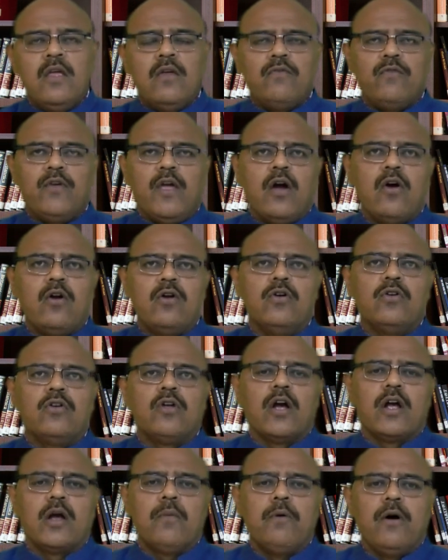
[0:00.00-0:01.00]
we are going to
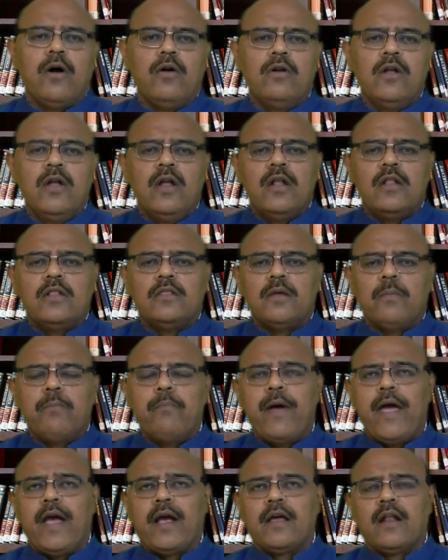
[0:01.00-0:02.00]
talk about the
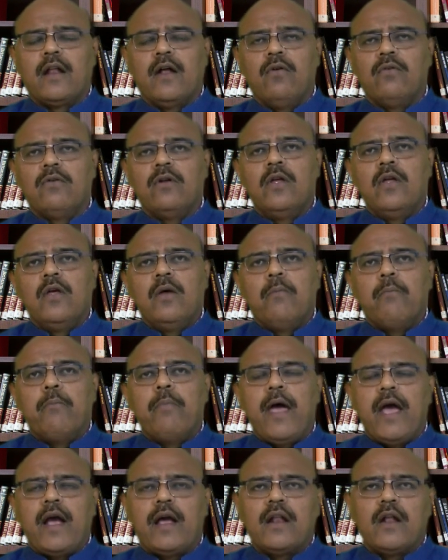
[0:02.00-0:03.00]
background
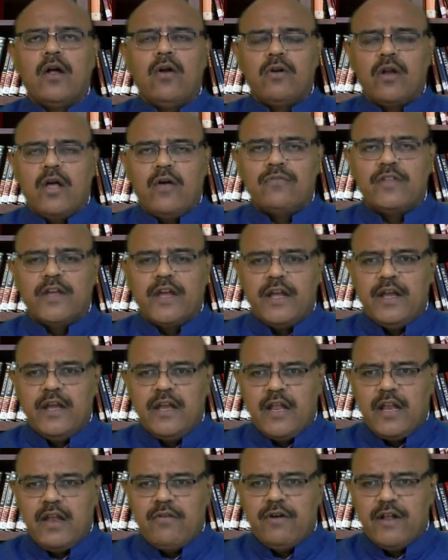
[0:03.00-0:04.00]
of the
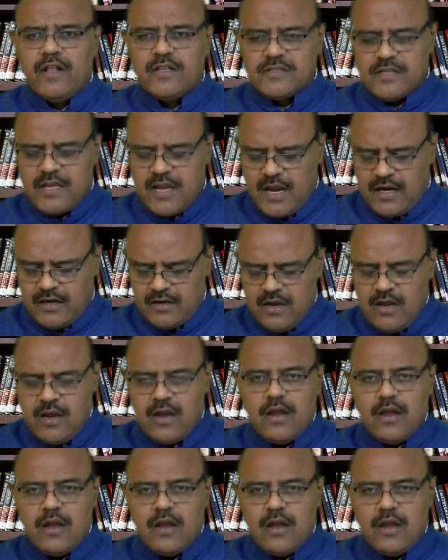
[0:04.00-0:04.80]
Indian Evidence Act